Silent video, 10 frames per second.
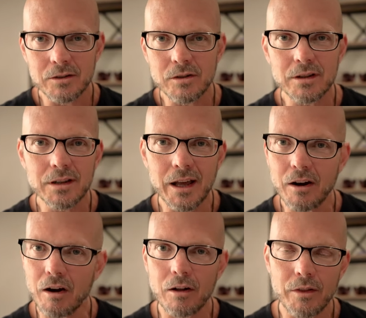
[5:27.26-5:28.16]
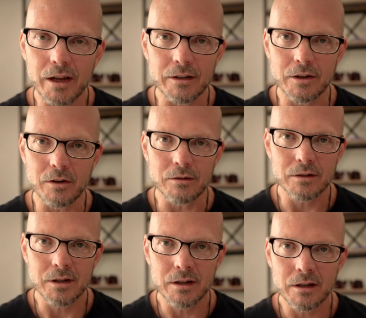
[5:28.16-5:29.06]
You can let all that go.
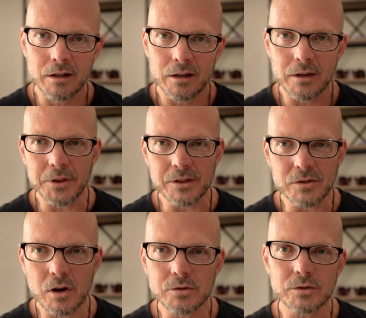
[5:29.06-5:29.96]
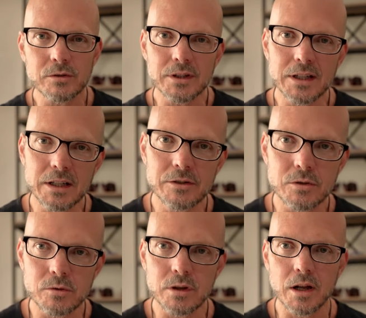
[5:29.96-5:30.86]
But this also leads
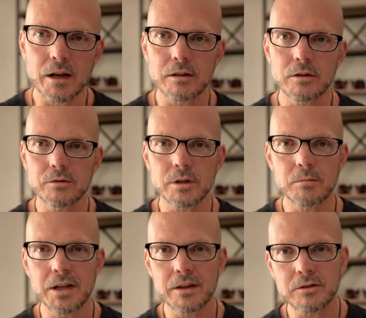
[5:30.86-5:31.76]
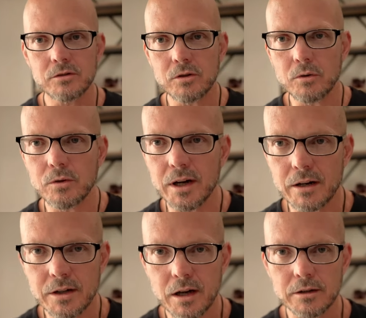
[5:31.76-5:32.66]
to a lot of lonely men that don't know how
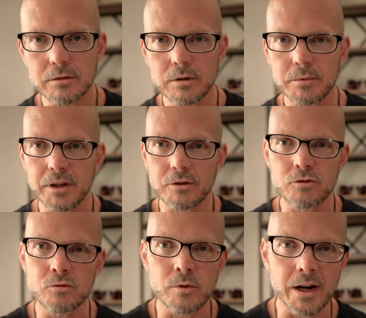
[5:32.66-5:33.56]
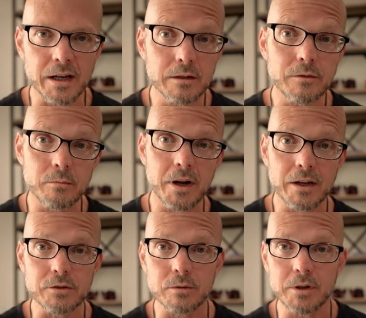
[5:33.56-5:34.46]
to talk to women. They're drained from
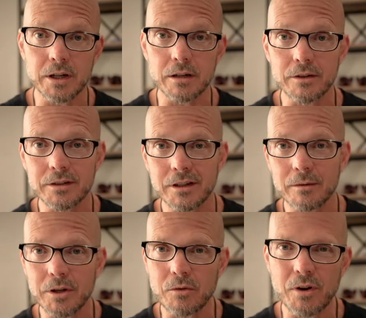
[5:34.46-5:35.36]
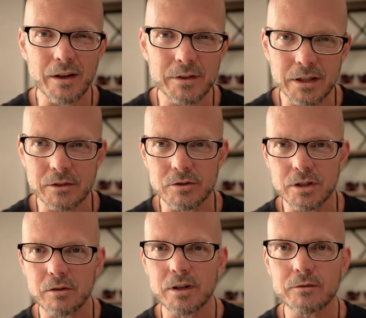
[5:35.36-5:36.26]
masturbating all the time. They don't have any energy.
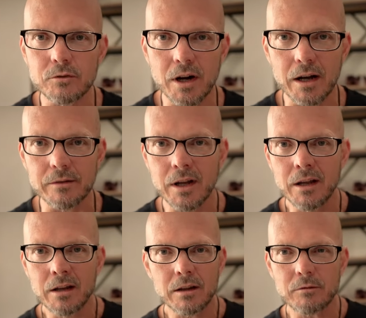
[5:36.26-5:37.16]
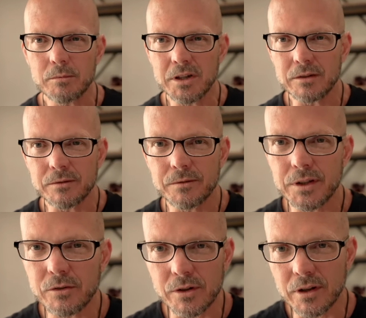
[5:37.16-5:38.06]
They don't have drive. The women can
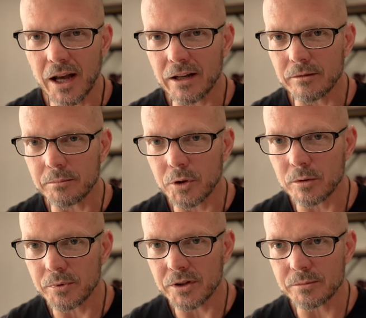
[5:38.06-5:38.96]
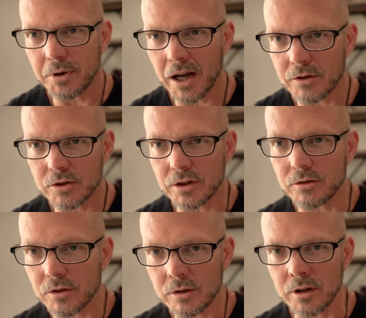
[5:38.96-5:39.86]
feel their lack of purpose, passion, and
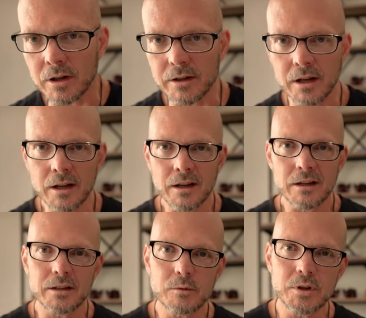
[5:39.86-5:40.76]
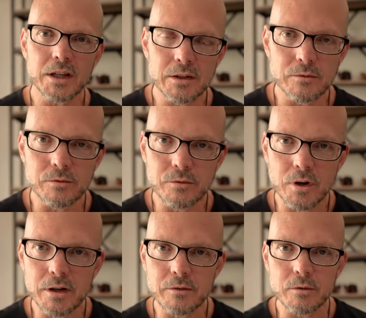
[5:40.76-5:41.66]
turn on. And then when they get in
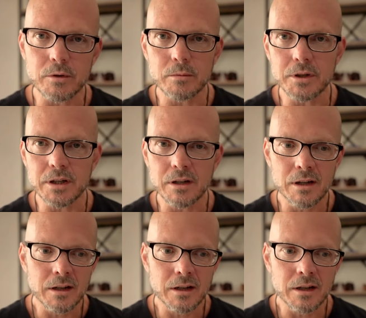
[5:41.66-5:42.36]
front of the women,